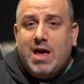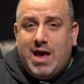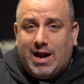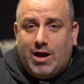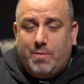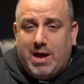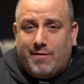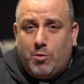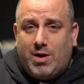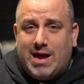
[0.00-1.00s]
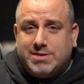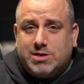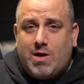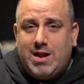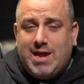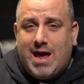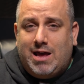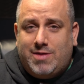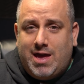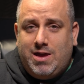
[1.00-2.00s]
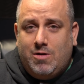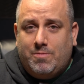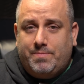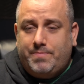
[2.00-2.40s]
and I hope everyone has a great day. Thank you.